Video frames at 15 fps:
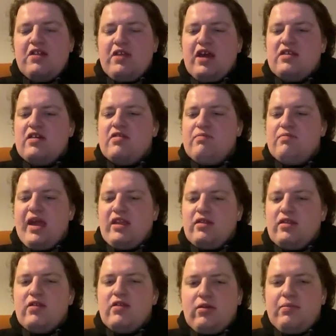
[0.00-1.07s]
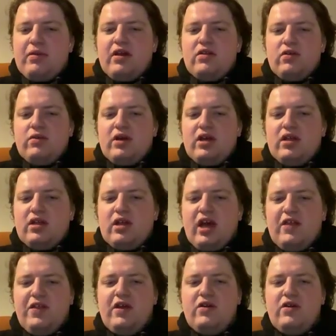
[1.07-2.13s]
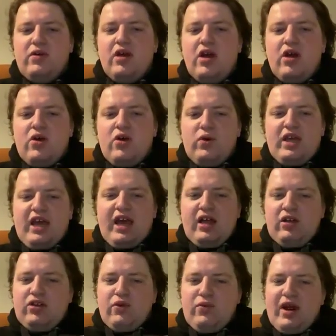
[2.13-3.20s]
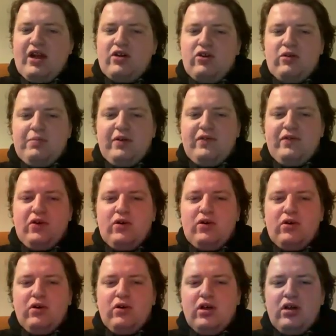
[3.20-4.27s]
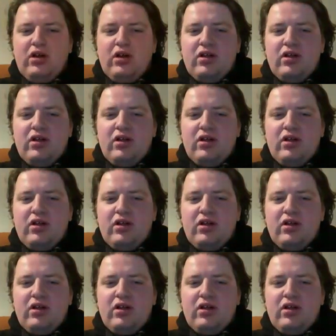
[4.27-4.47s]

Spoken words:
That is mental, by the way. I think we held the record before.